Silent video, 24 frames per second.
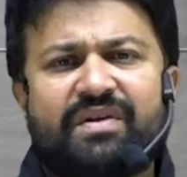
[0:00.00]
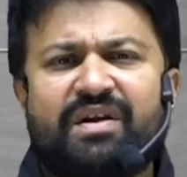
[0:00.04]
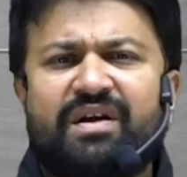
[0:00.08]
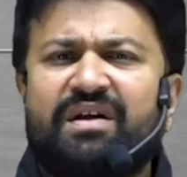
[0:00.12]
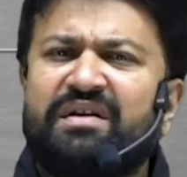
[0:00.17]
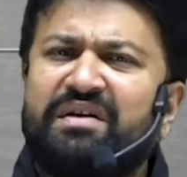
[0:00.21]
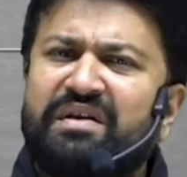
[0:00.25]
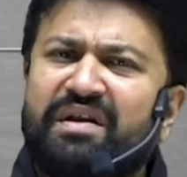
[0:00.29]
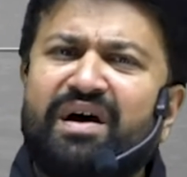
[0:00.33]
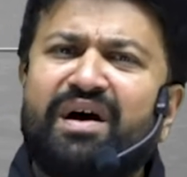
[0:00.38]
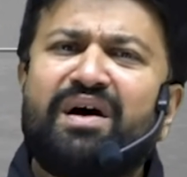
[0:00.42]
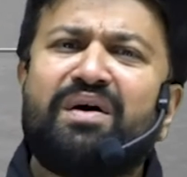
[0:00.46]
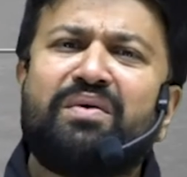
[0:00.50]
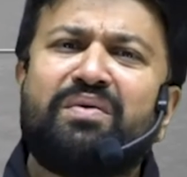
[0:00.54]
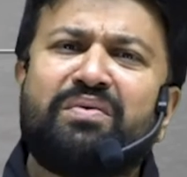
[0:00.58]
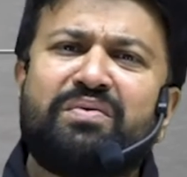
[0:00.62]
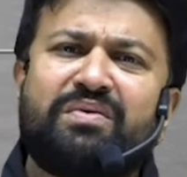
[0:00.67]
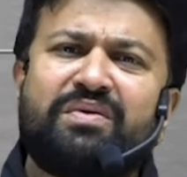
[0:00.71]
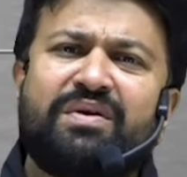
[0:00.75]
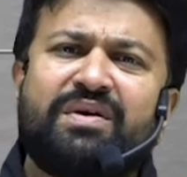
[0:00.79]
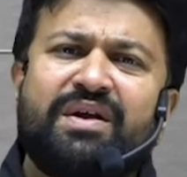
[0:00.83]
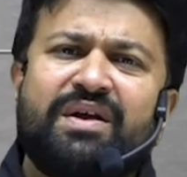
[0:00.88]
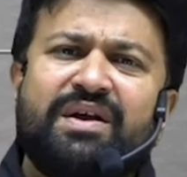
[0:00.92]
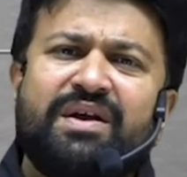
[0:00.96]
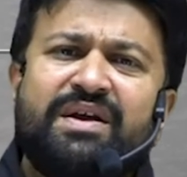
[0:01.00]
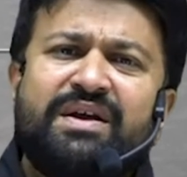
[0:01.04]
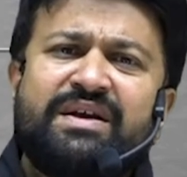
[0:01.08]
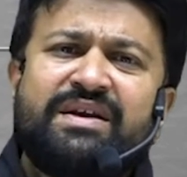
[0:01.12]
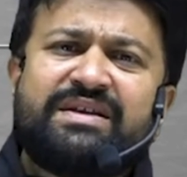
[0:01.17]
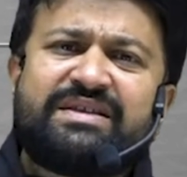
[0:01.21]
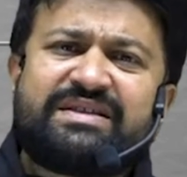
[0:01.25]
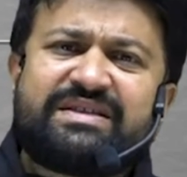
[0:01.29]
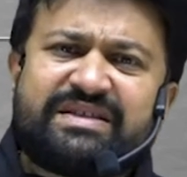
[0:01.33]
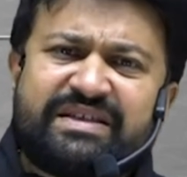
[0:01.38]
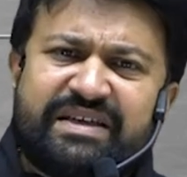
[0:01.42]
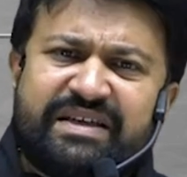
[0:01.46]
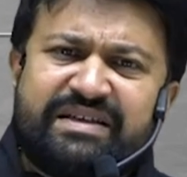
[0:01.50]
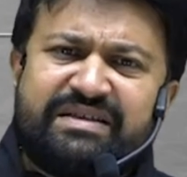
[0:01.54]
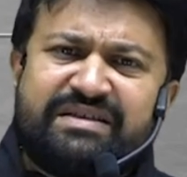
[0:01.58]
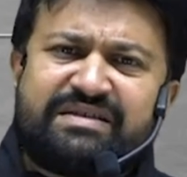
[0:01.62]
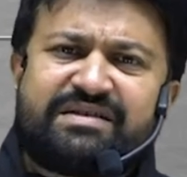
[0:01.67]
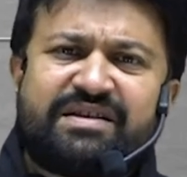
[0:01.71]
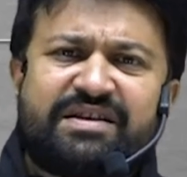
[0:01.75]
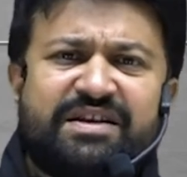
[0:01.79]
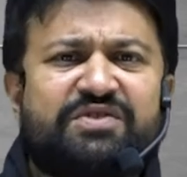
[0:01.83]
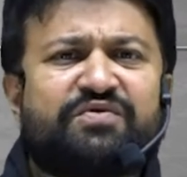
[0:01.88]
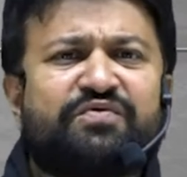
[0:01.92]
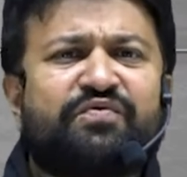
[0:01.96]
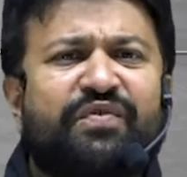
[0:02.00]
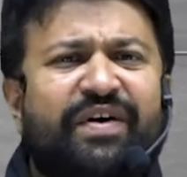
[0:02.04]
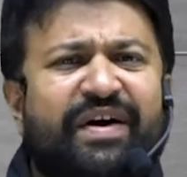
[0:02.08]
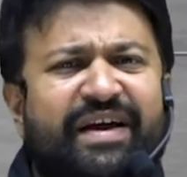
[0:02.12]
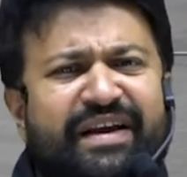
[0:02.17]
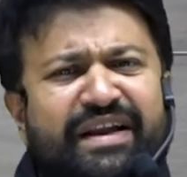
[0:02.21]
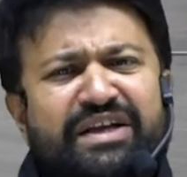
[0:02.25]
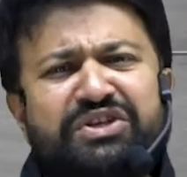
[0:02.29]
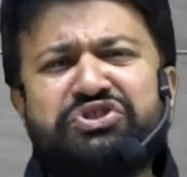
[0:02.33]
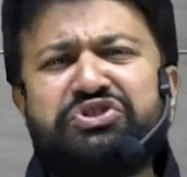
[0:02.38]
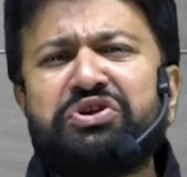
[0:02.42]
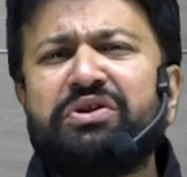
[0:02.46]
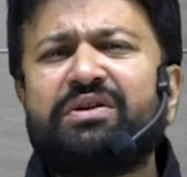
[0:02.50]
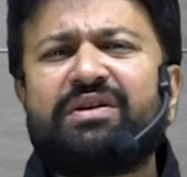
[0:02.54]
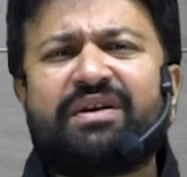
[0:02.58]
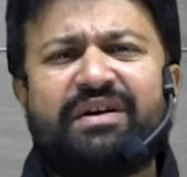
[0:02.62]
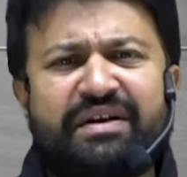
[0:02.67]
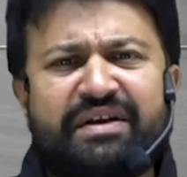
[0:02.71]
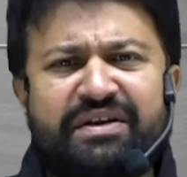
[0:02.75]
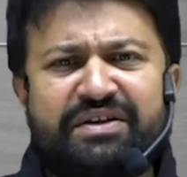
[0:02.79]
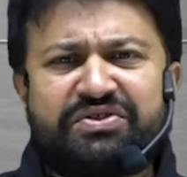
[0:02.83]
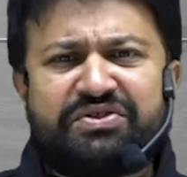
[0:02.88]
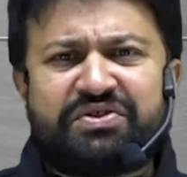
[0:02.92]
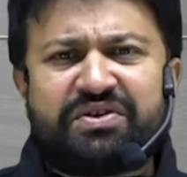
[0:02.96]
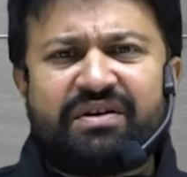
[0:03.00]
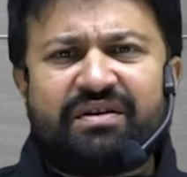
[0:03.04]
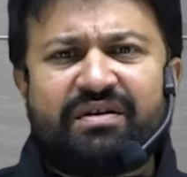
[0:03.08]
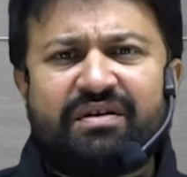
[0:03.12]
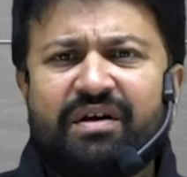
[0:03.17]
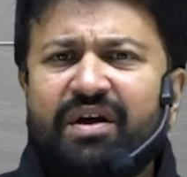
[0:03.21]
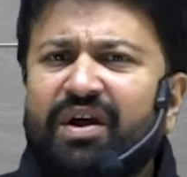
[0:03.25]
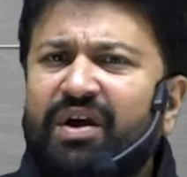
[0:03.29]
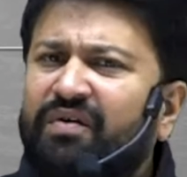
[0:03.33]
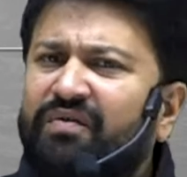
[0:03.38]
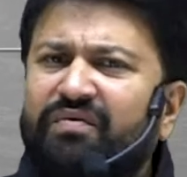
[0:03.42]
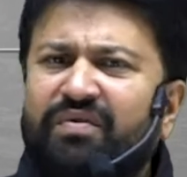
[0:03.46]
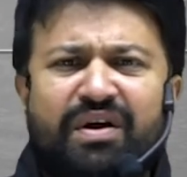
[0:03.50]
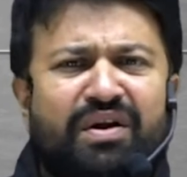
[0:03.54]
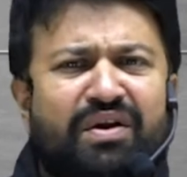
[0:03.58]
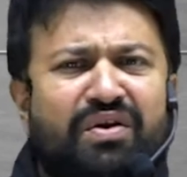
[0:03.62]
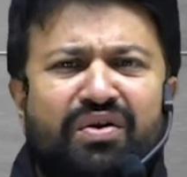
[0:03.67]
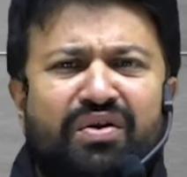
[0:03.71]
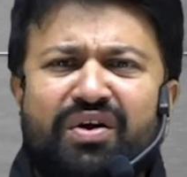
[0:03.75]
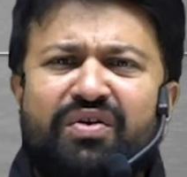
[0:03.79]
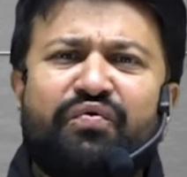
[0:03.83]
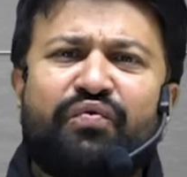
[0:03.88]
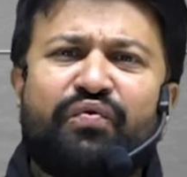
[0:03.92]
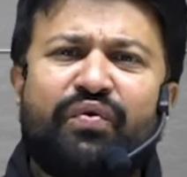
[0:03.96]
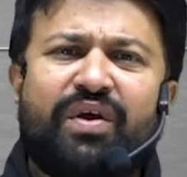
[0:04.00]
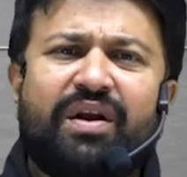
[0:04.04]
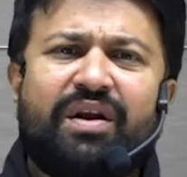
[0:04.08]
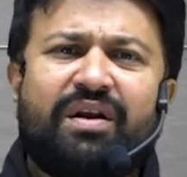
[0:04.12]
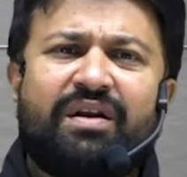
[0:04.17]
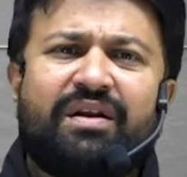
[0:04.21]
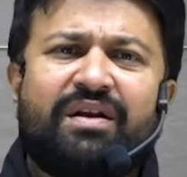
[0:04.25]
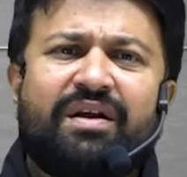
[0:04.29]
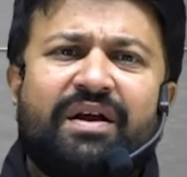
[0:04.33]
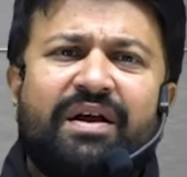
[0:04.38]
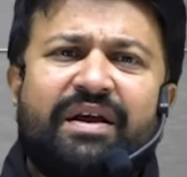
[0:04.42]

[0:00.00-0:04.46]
Now, since his financial condition were not well,